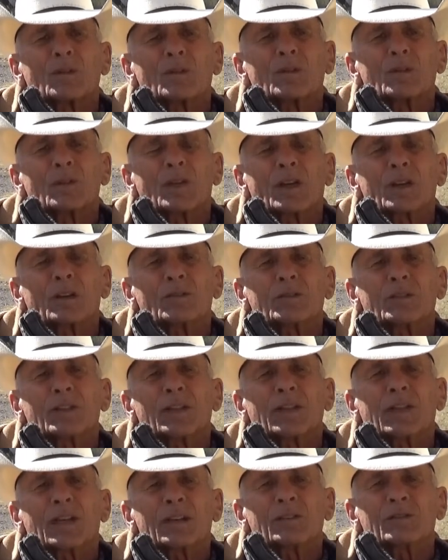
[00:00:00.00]
don't
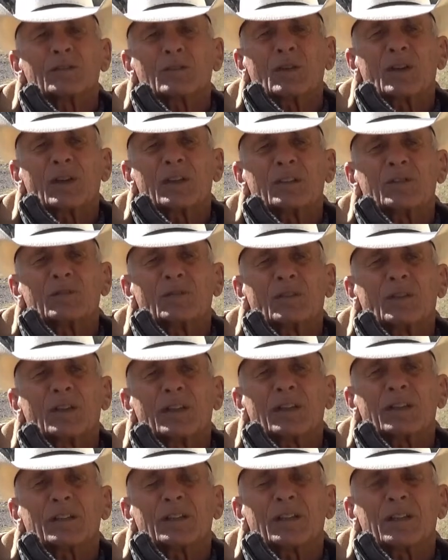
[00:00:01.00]
think I'd trade it for
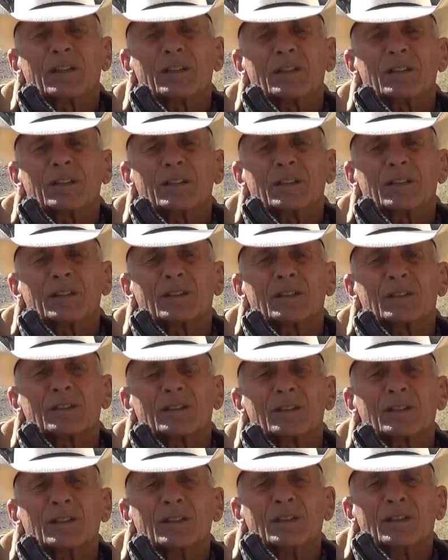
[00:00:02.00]
anything.
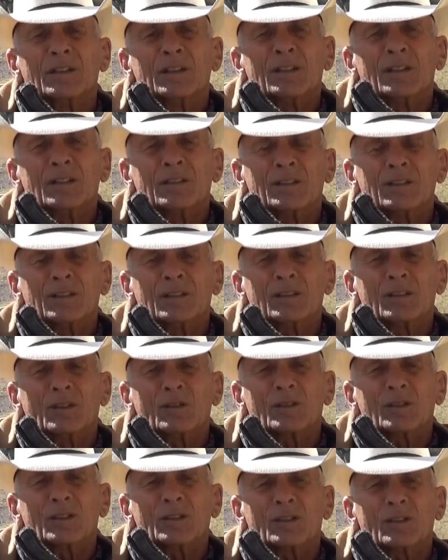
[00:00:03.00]

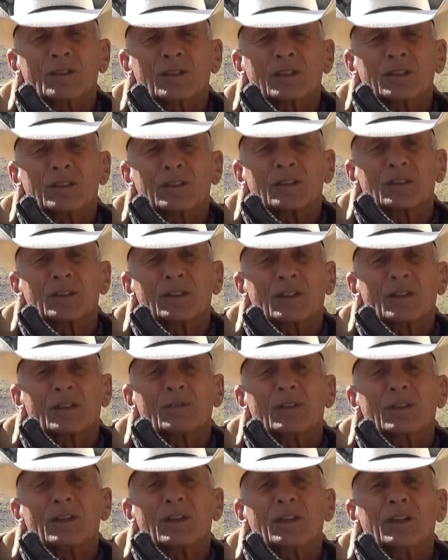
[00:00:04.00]
You look at
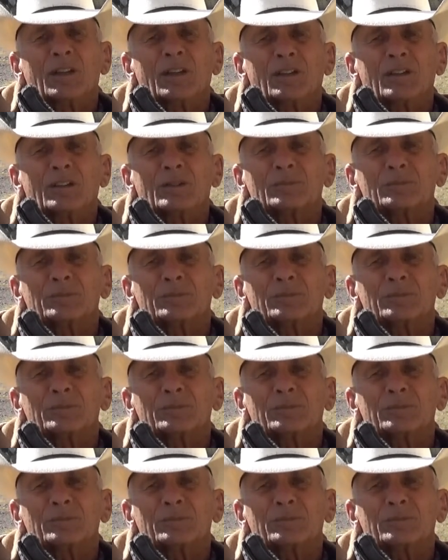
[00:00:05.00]
living here,